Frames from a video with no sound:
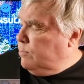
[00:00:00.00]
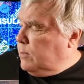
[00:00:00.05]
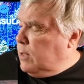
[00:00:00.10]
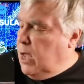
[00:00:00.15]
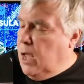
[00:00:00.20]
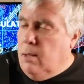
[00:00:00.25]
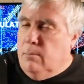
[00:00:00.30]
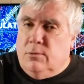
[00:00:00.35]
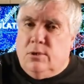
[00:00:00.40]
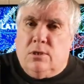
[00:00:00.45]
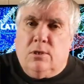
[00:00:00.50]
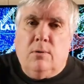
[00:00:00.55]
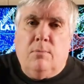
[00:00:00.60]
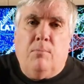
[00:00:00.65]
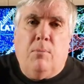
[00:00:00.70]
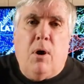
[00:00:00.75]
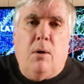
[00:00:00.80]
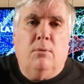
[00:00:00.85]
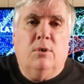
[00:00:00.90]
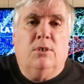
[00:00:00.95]
Games
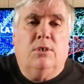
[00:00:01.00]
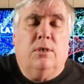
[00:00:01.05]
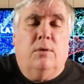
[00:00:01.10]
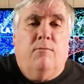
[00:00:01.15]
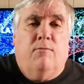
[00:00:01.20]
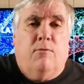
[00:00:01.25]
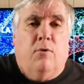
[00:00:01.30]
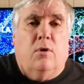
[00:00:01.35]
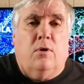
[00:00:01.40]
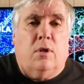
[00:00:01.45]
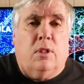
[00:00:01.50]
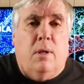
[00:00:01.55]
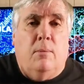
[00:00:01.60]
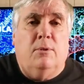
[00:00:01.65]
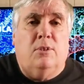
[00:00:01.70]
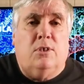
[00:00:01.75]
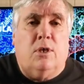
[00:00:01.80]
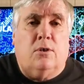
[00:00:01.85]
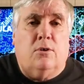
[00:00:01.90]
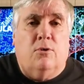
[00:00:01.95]
Publishing for
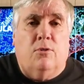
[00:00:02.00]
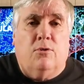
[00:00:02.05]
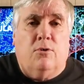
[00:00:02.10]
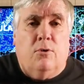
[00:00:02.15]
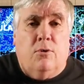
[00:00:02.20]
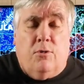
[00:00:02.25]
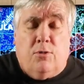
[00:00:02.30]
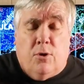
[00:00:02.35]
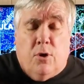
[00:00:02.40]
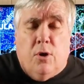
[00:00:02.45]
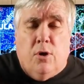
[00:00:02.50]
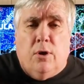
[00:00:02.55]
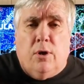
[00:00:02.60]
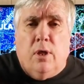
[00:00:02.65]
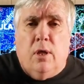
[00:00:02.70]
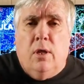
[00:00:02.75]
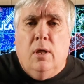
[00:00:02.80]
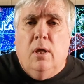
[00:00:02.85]
Clement Sector 3rd.